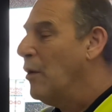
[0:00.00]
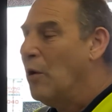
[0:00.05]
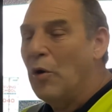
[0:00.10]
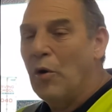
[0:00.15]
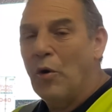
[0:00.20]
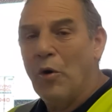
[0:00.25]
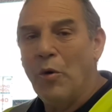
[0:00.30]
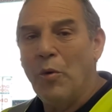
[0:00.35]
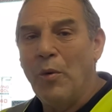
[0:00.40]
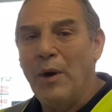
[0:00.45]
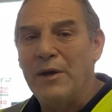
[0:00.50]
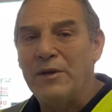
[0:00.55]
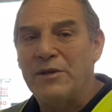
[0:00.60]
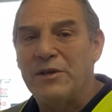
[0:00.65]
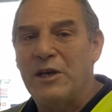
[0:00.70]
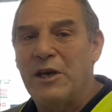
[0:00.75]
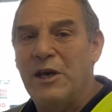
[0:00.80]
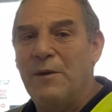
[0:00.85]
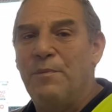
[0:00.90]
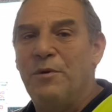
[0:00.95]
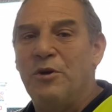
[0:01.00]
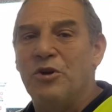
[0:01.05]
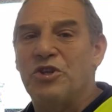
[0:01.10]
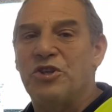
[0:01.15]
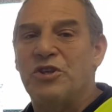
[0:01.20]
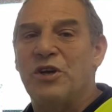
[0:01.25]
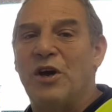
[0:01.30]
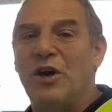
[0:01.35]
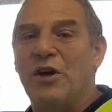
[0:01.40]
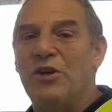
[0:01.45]
Always keep your
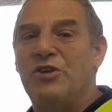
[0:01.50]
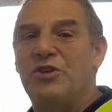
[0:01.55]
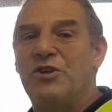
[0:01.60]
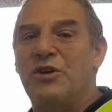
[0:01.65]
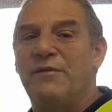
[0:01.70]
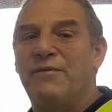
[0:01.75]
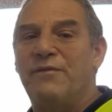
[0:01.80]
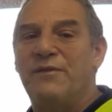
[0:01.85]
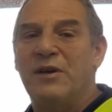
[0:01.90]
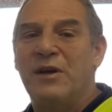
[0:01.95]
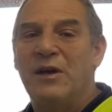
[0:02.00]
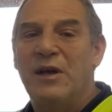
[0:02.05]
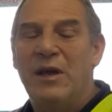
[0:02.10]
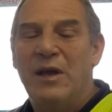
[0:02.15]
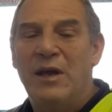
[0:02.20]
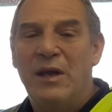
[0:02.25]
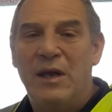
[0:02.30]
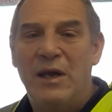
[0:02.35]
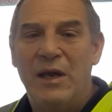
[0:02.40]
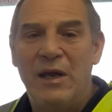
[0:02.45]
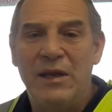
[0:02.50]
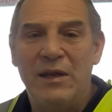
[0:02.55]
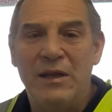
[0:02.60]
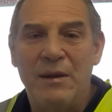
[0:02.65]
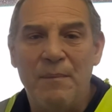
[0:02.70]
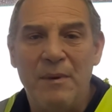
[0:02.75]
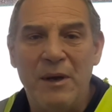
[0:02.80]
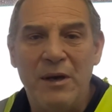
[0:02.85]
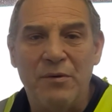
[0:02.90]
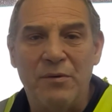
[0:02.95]
side shift in the
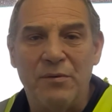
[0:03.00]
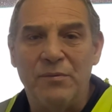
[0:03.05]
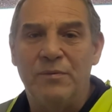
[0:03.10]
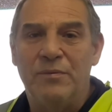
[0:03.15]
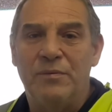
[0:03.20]
middle